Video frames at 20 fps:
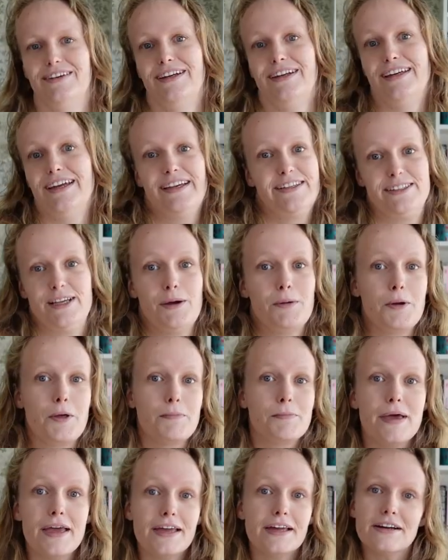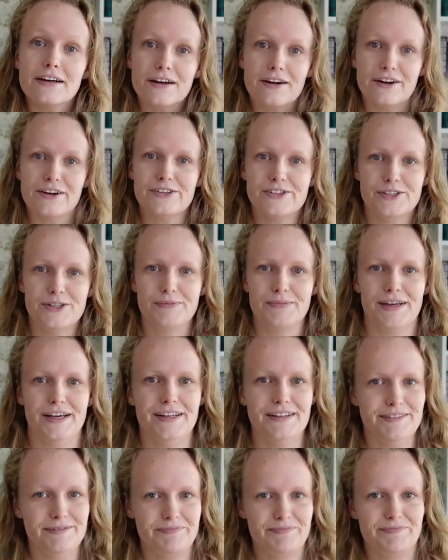guess I'm not making a costume
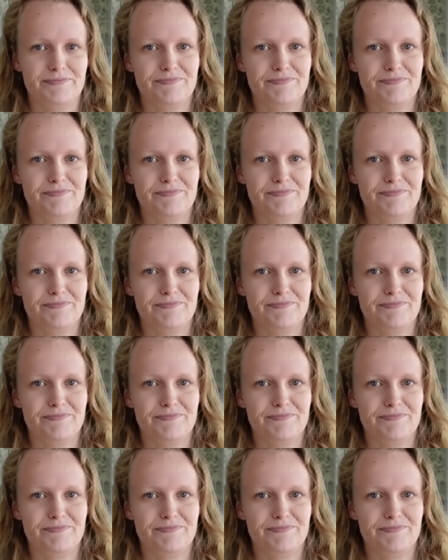then?